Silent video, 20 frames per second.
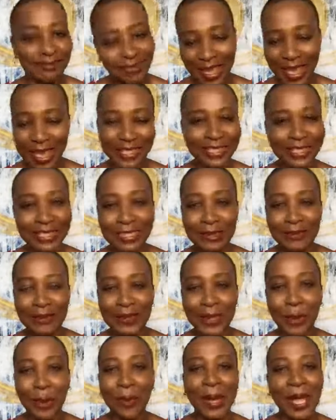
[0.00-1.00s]
I did them.
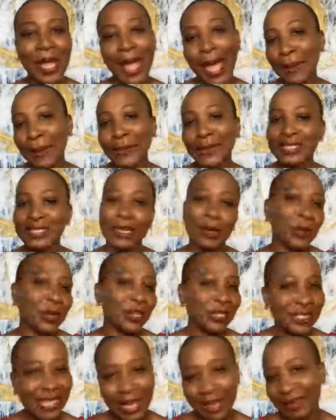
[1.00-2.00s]
They were my habits. I
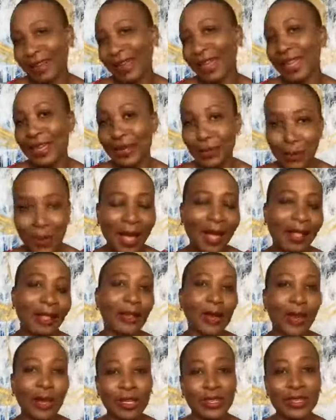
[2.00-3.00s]
worked out. I ate
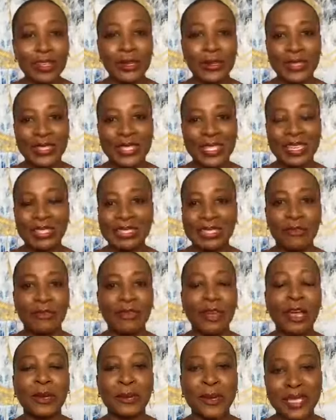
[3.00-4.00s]
well. All of those things. I
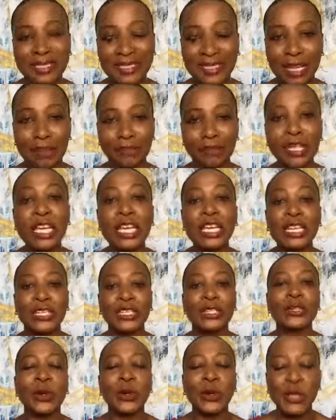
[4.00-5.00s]
found myself
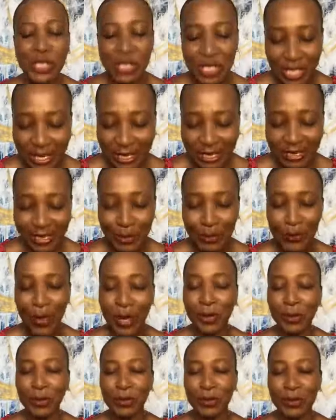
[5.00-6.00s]
negotiating
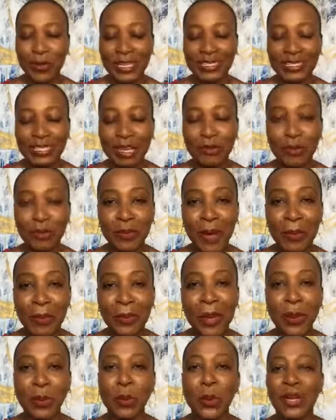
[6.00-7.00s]
with myself about
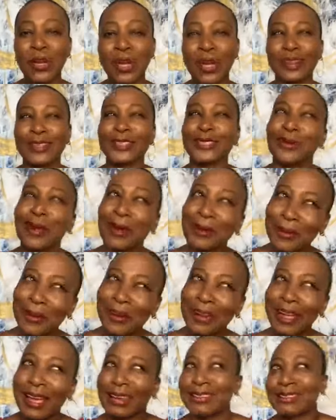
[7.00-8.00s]
my workout. Do I
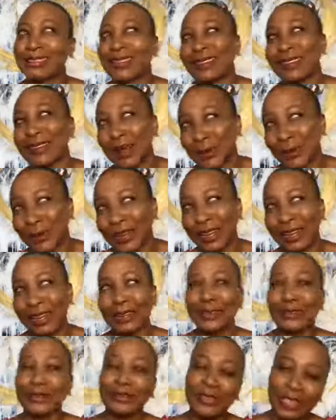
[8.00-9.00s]
work out? Do I not work out? I
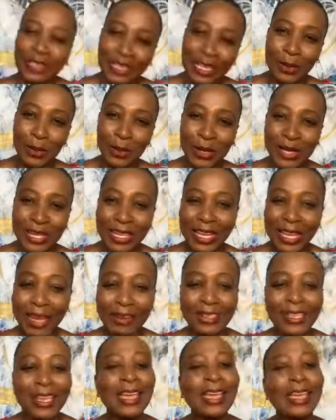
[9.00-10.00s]
don't feel like working
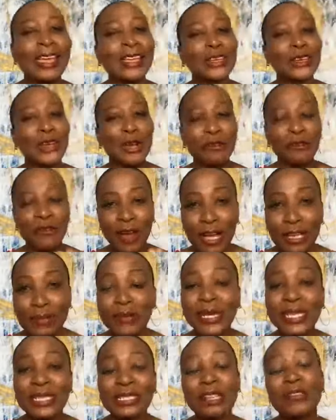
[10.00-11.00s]
out. You know, I found
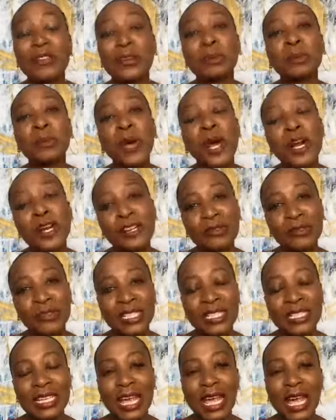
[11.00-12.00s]
myself, and part of
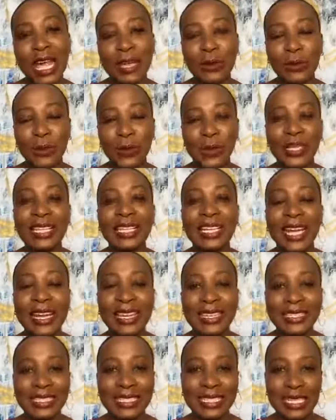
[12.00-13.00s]
it I
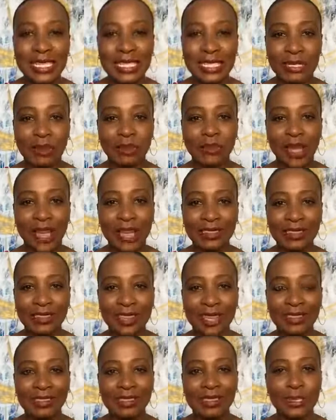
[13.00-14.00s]
realized is the fact
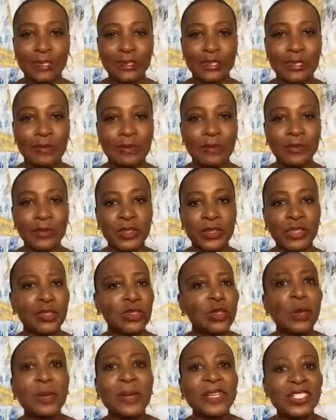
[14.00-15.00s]
that there's
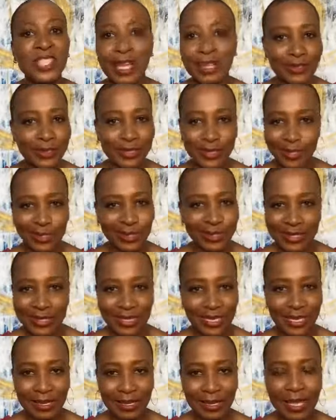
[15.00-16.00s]
so much
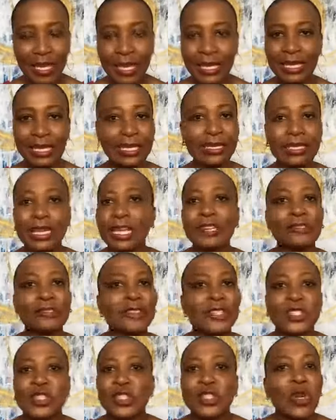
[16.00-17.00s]
uncertainty. Like, none of
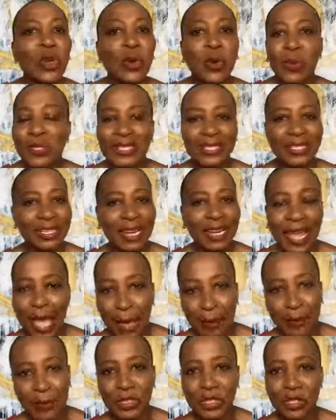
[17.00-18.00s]
us know what's going to
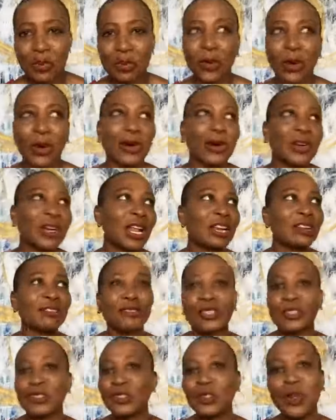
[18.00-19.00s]
happen tomorrow. None of
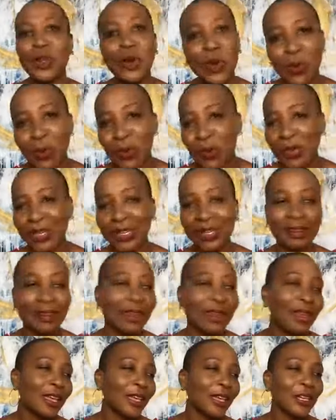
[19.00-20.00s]
us know when,
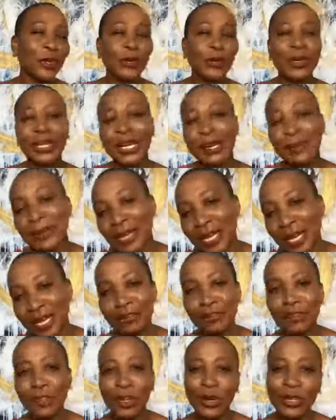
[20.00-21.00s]
you know, we're coming out
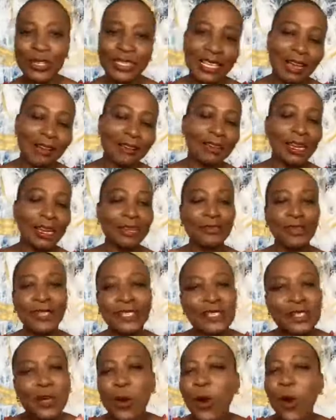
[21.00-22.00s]
of lockdown. None of us
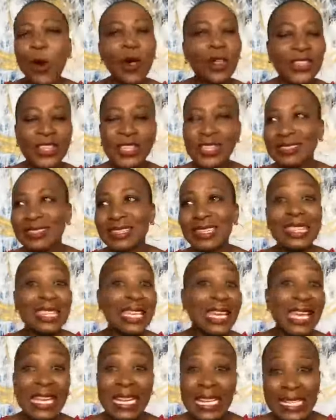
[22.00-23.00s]
know all these
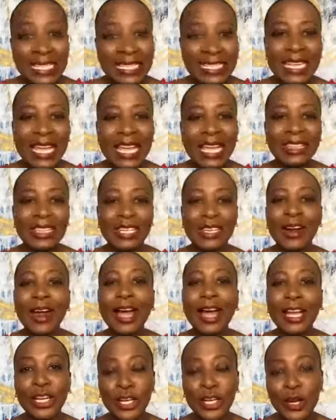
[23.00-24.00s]
things that are
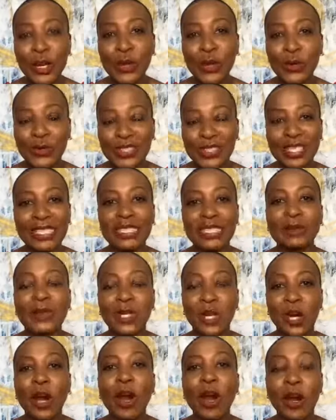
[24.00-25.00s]
unknowns. And it's been
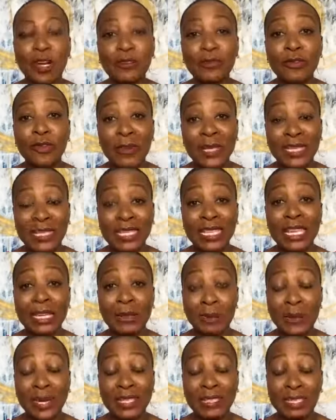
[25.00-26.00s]
hard for me to get
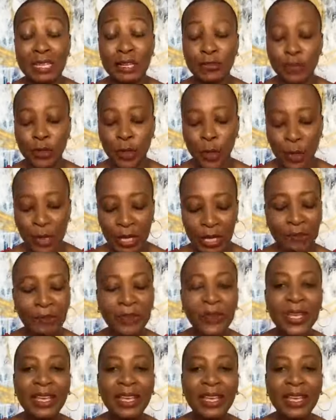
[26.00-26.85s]
myself going.